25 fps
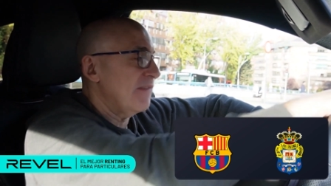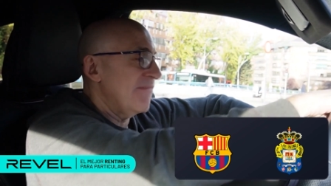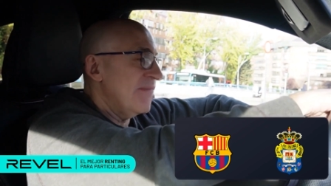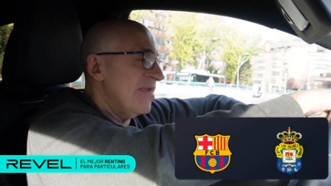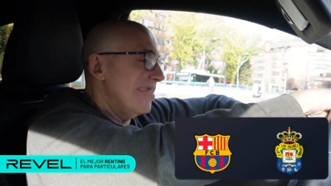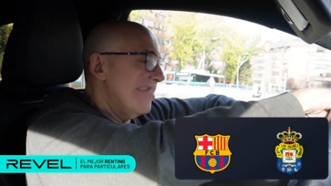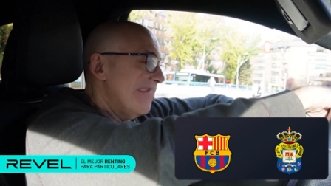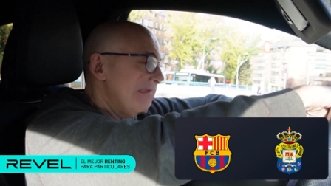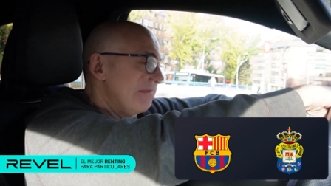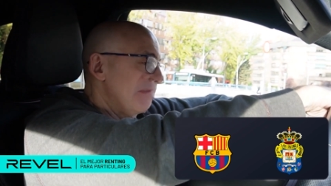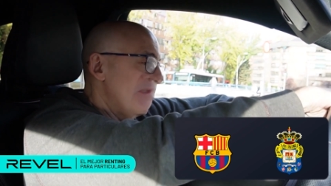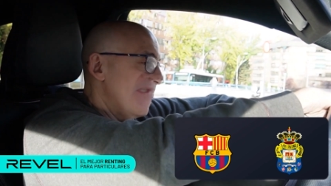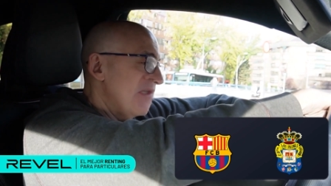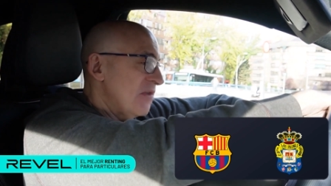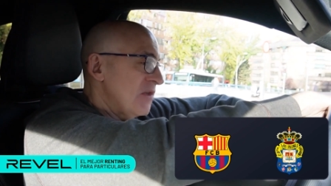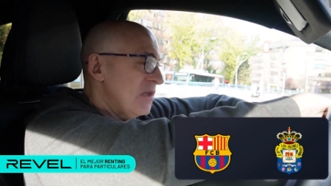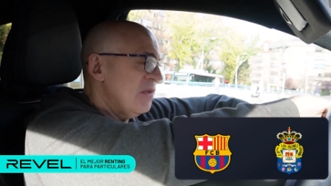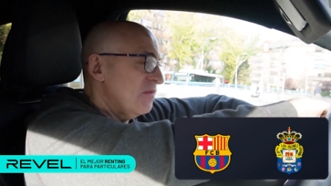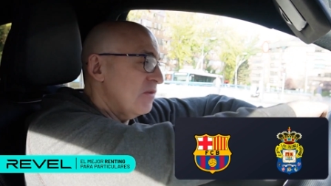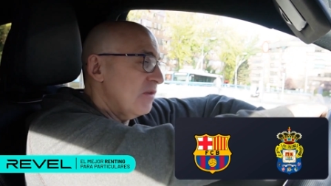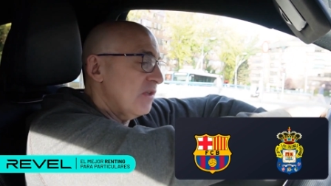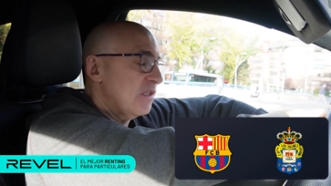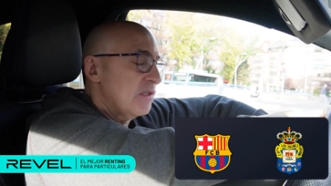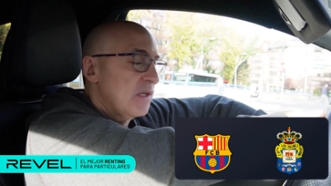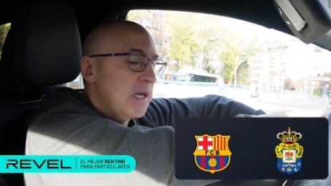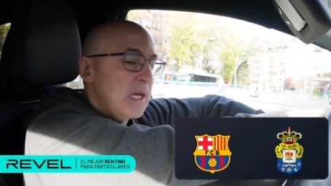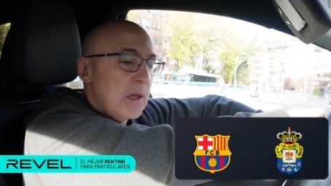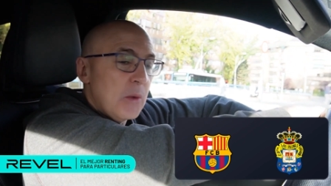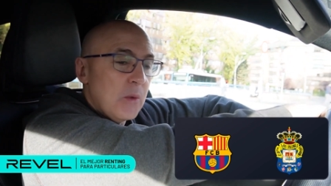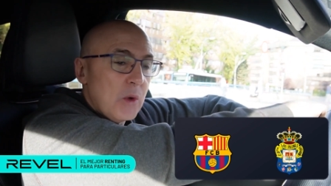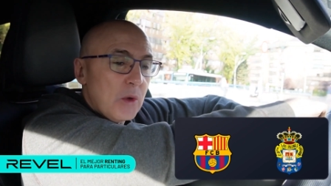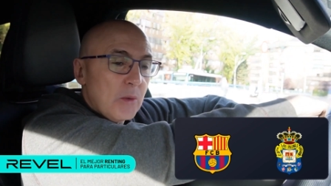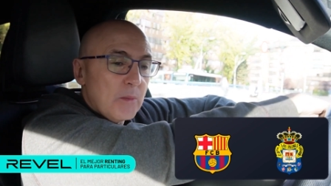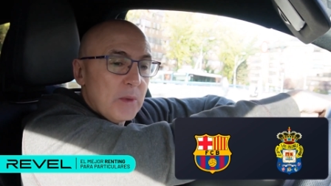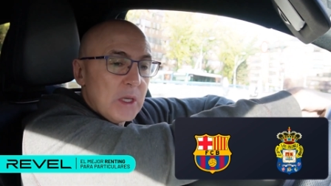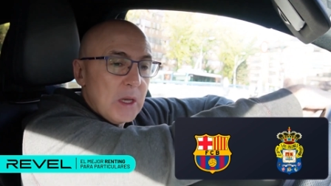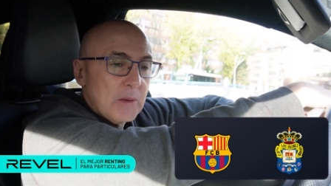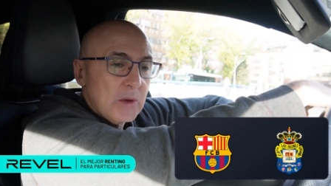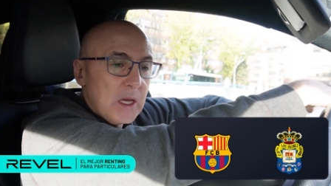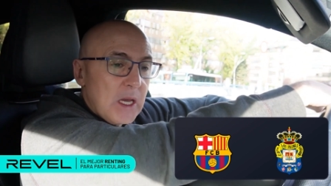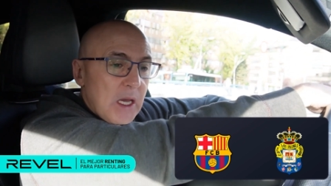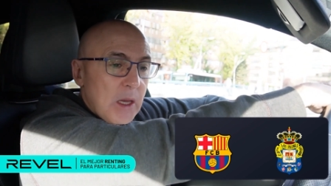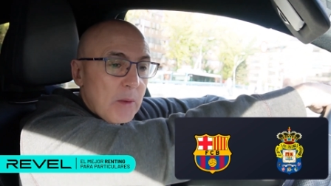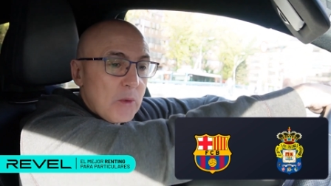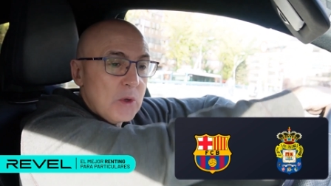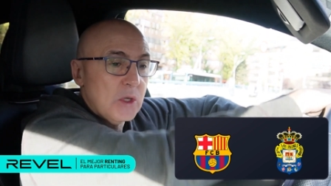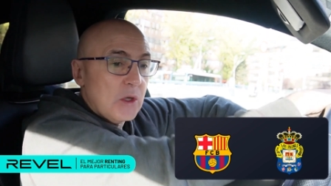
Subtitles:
match in Vigo, of course, he won't be available.